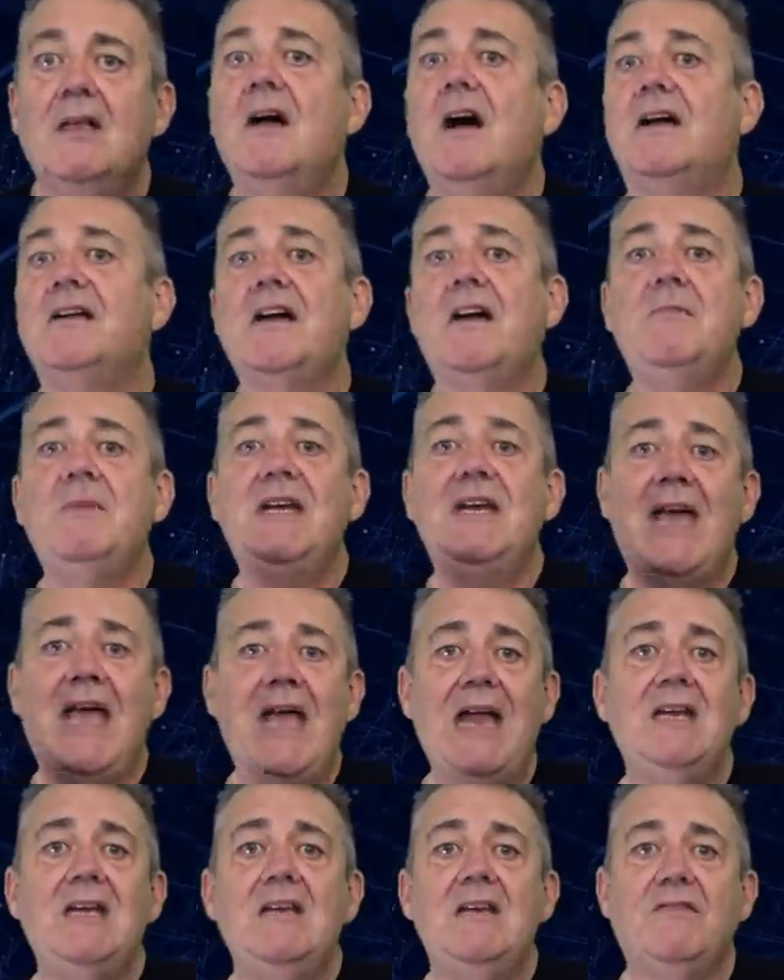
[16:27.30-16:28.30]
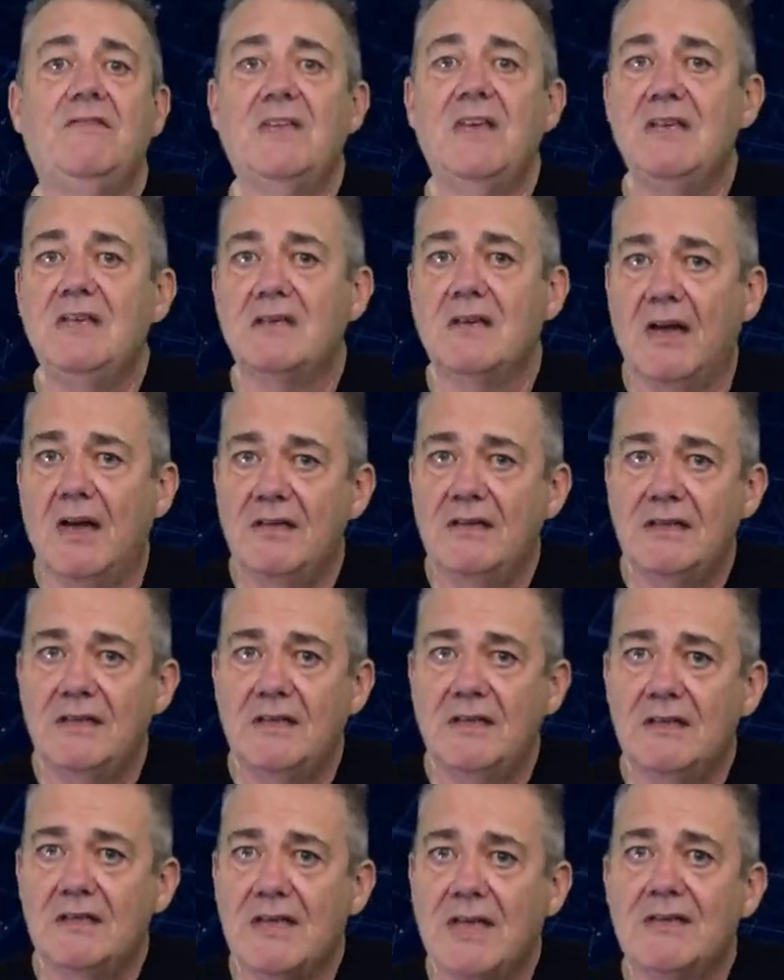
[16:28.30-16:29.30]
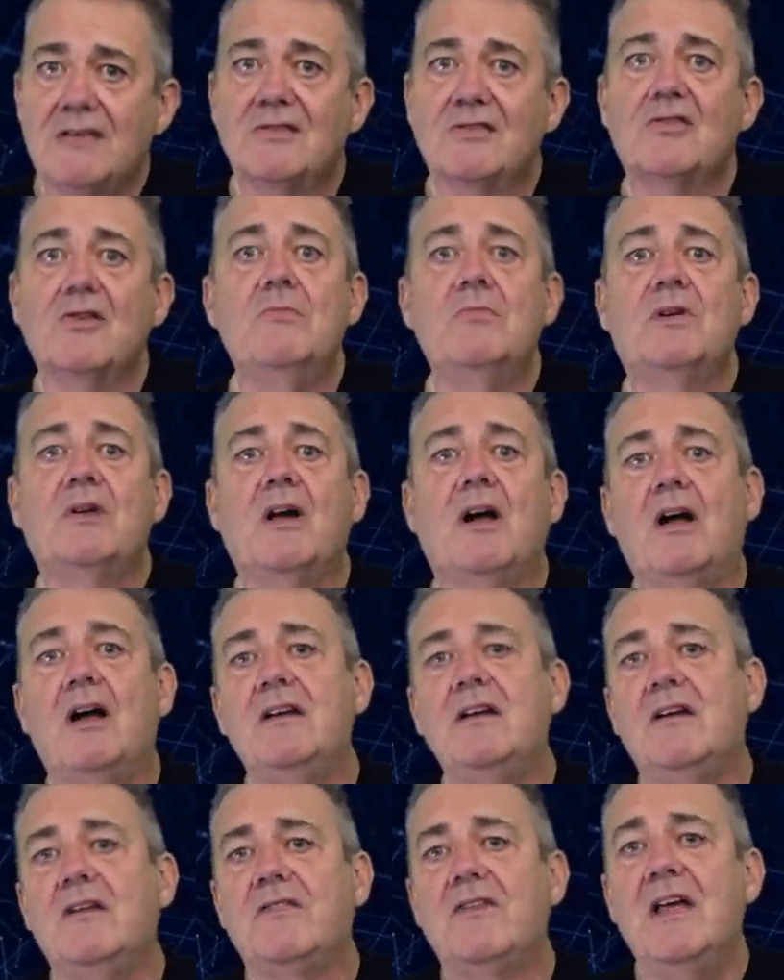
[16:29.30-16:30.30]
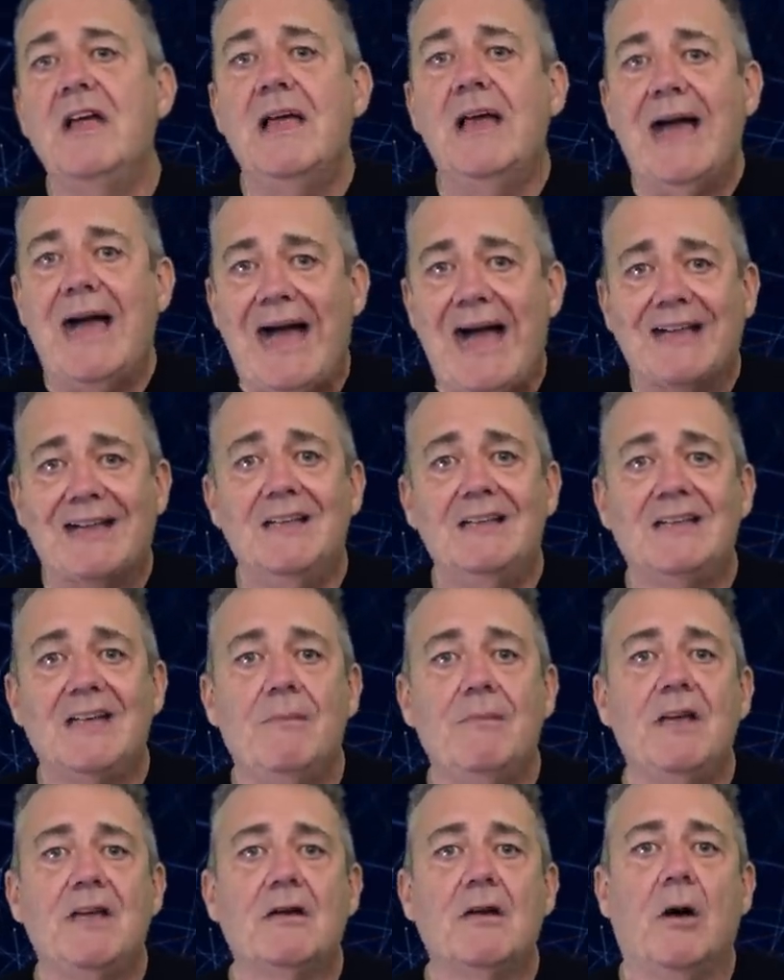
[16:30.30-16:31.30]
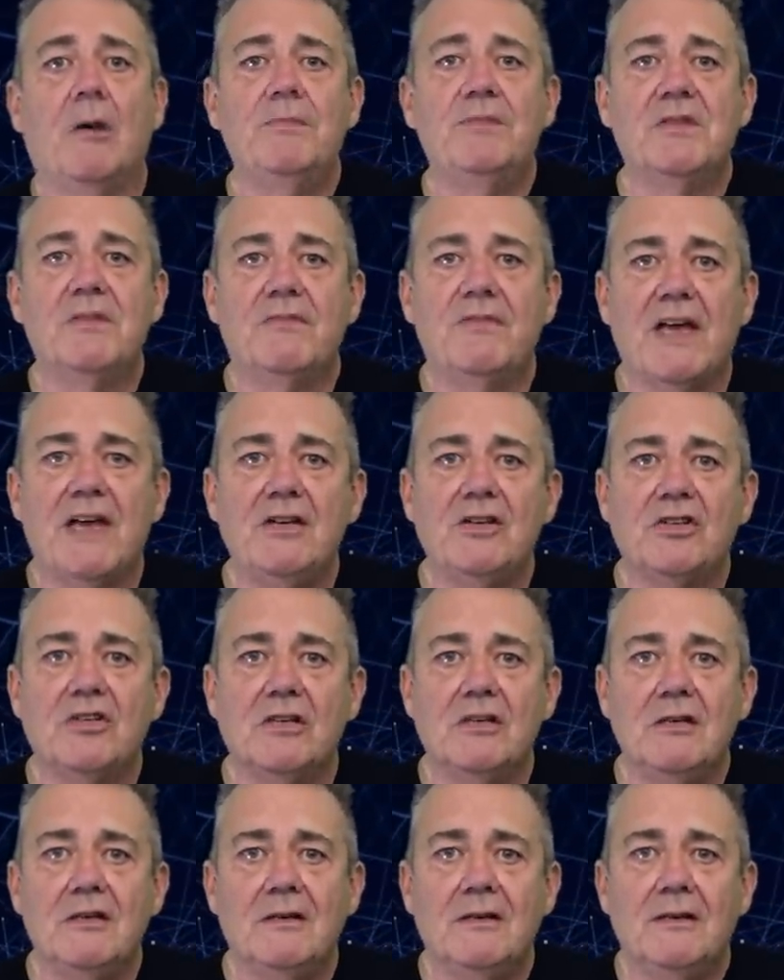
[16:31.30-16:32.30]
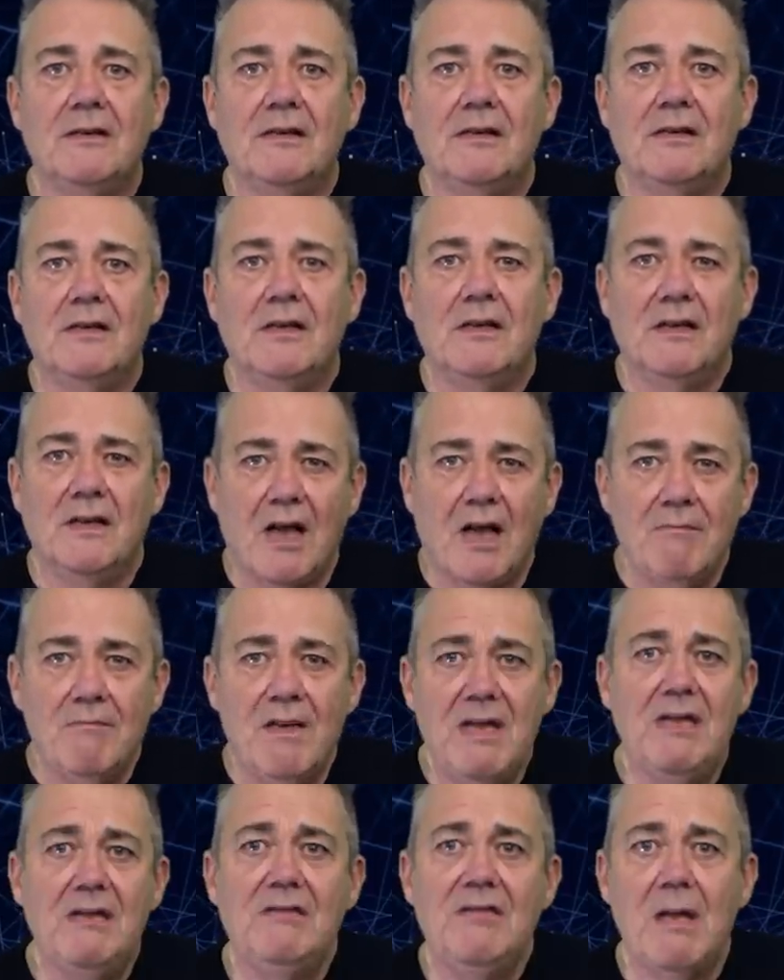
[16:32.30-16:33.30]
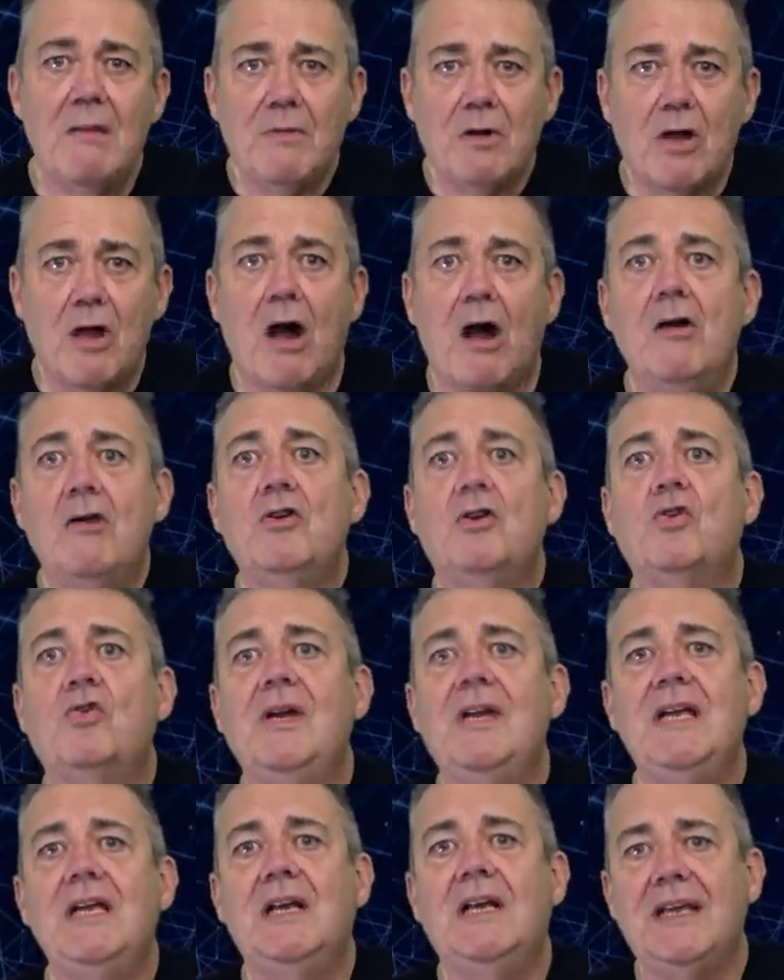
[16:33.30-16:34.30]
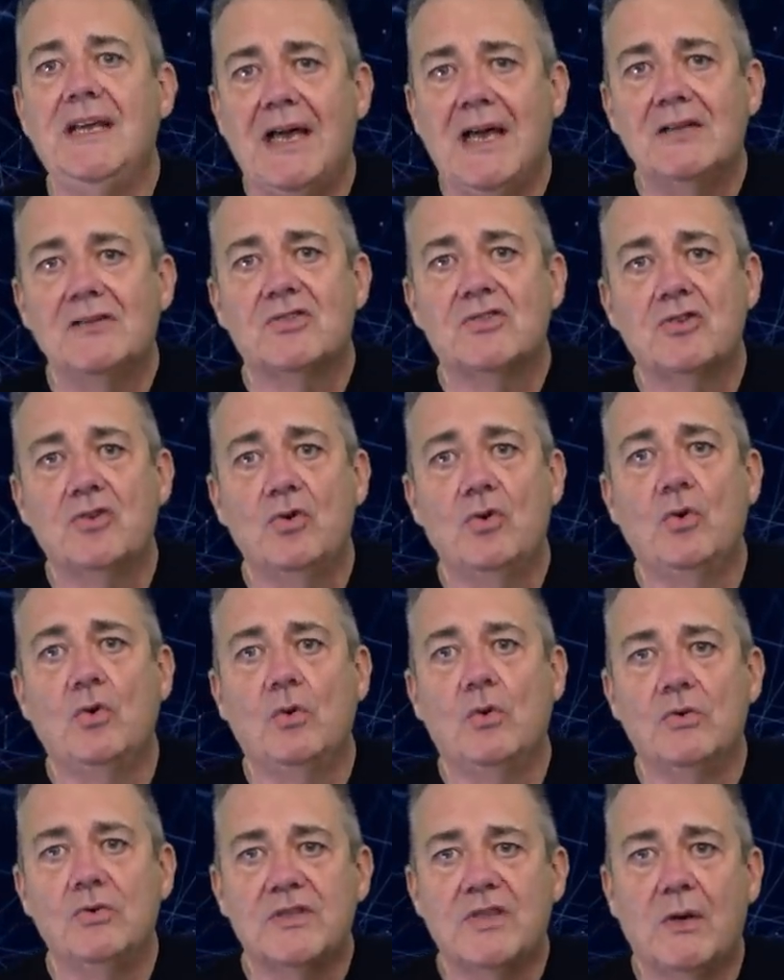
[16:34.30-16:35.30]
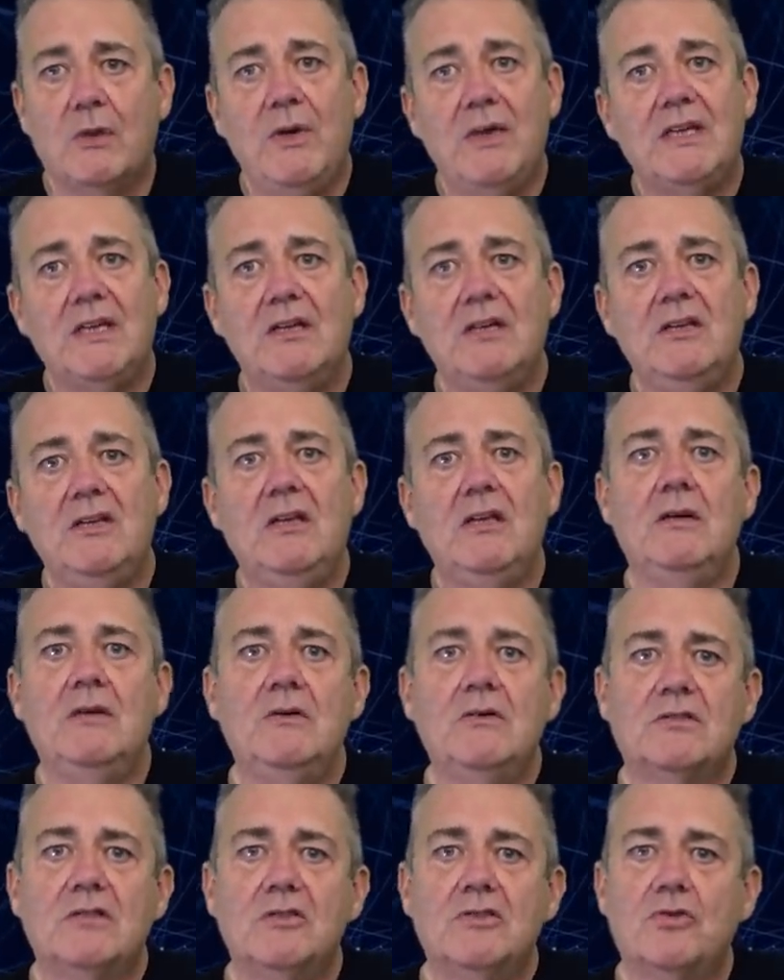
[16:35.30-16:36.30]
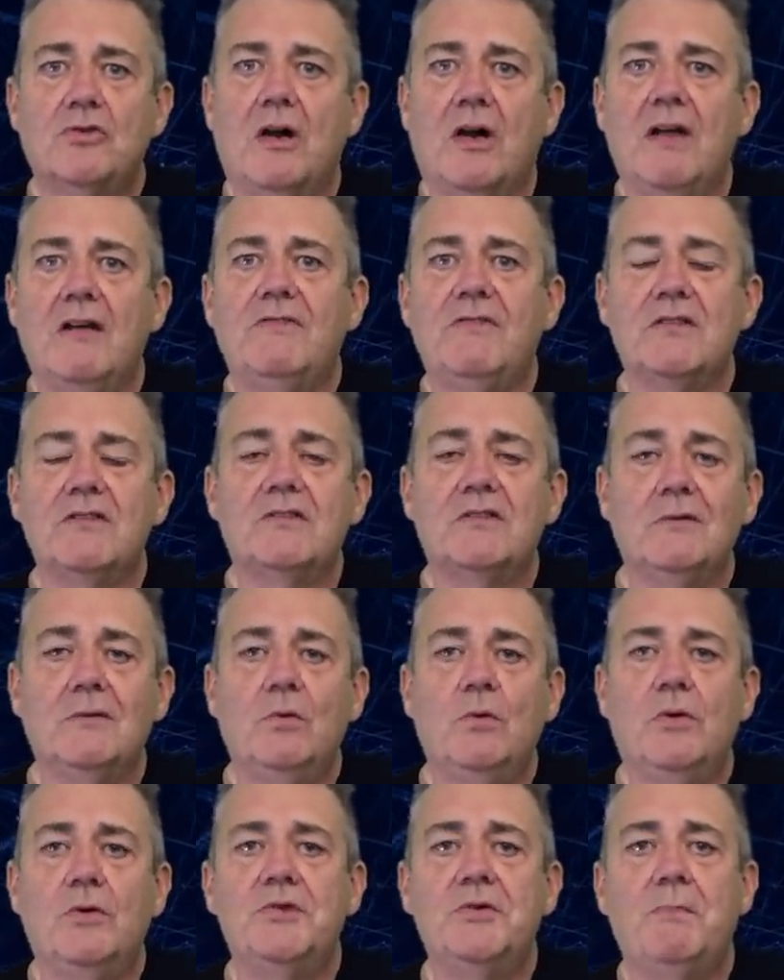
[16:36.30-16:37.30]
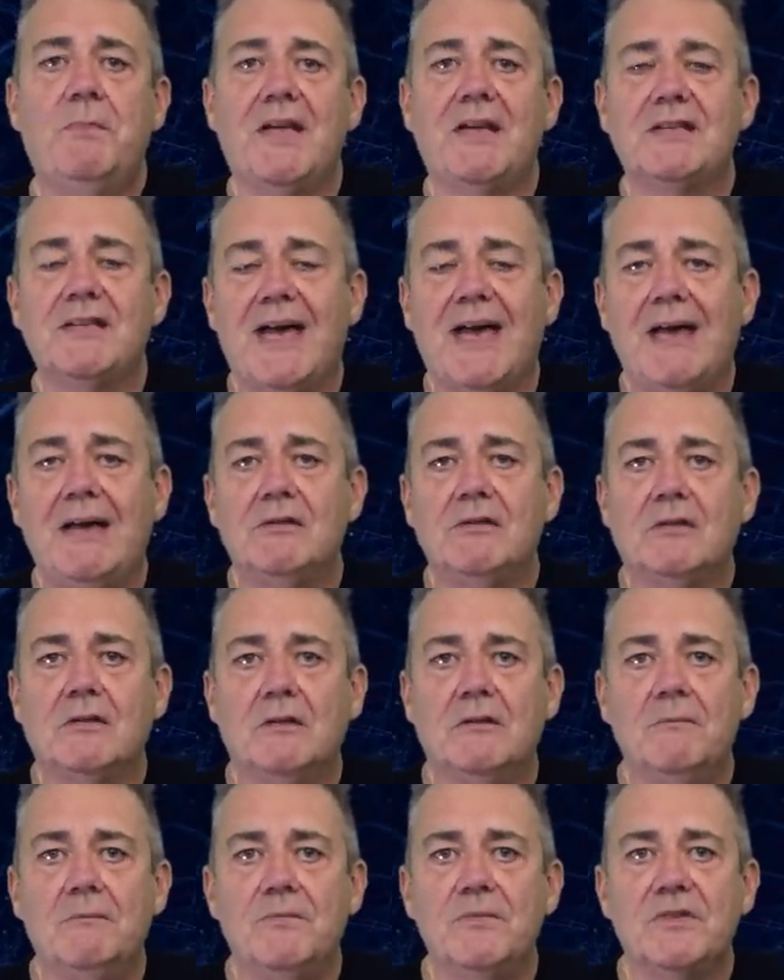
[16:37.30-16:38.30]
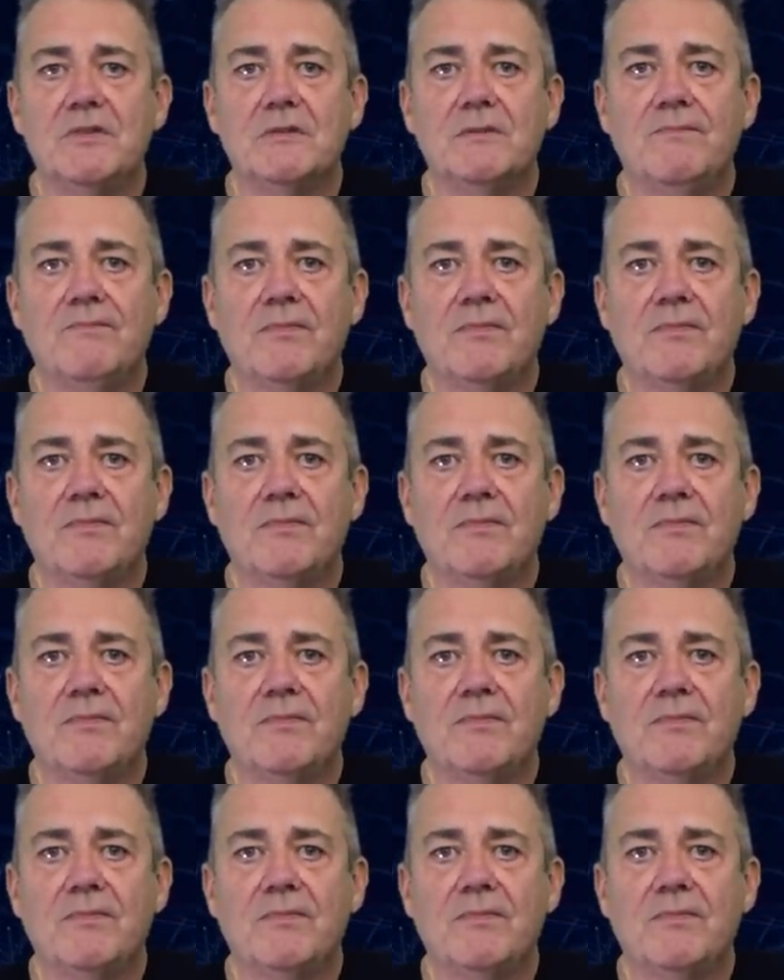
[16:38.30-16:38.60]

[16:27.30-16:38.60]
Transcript: I don't mean any of these ideas as some kind of academic observation. I mean them concretely as tools that we can use to drive us towards better outcomes.